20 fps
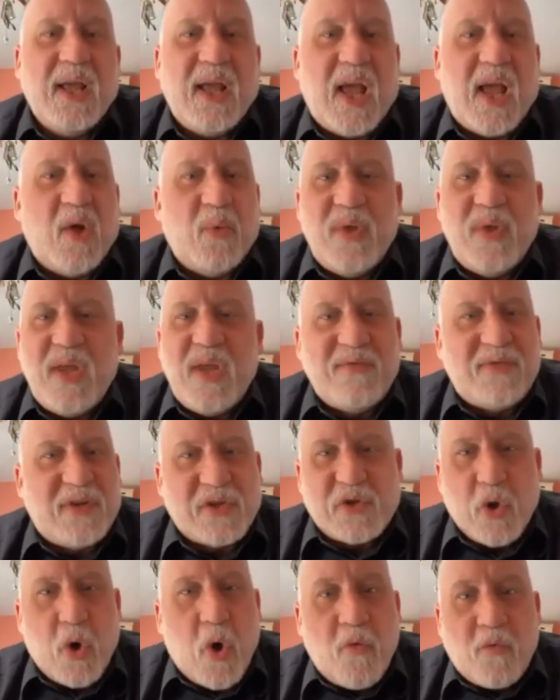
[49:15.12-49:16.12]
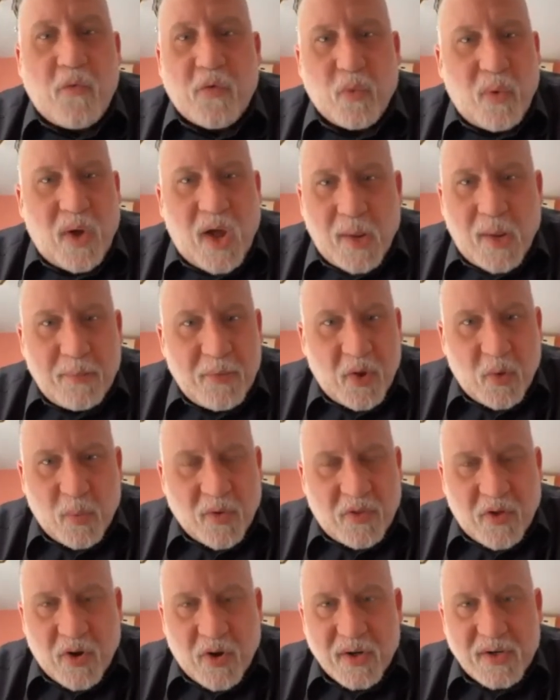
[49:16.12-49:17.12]
And we have just overwhelmed them
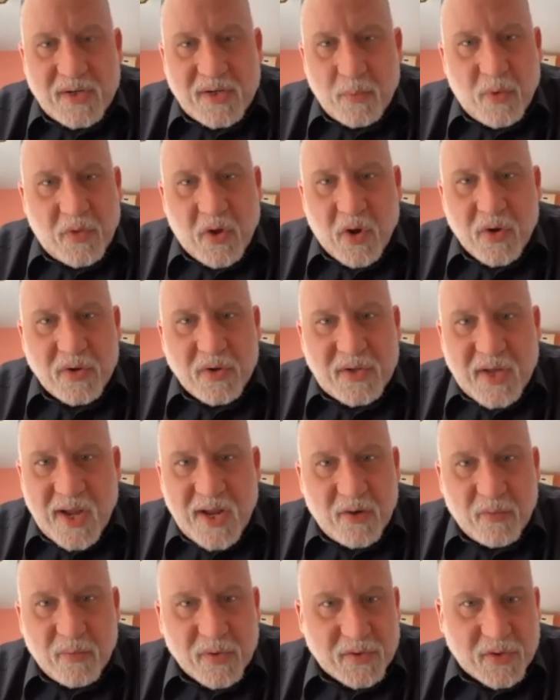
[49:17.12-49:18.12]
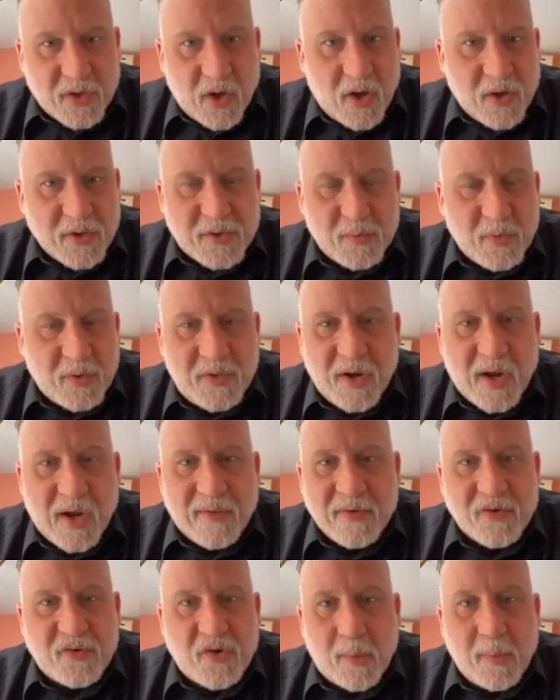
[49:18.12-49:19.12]
with our data results, where they're
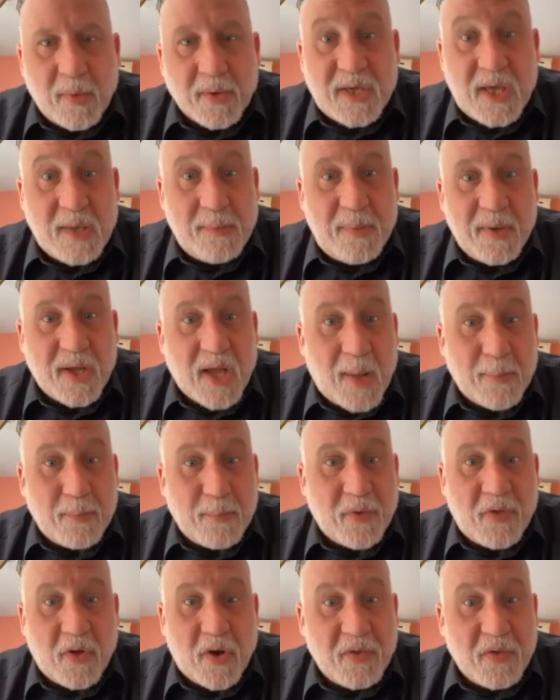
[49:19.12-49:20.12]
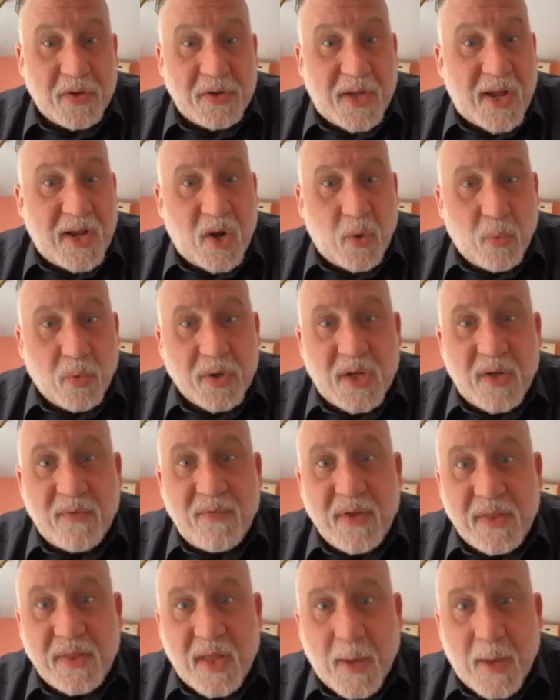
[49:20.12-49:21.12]
having trouble keeping up with all the data we're
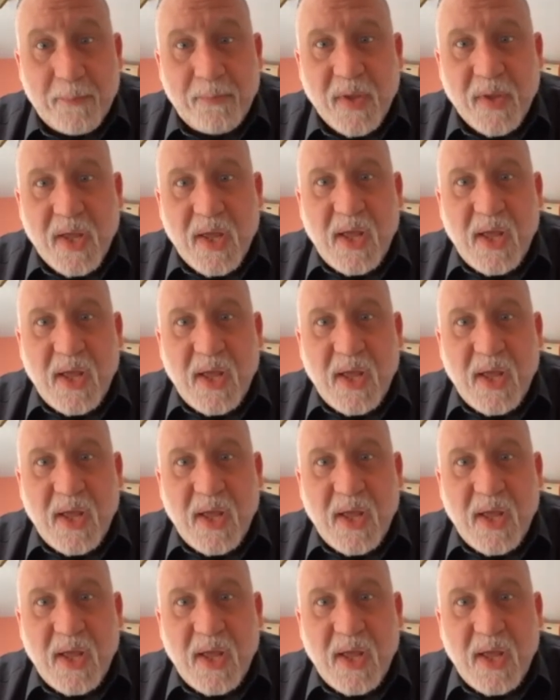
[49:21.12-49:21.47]
giving them.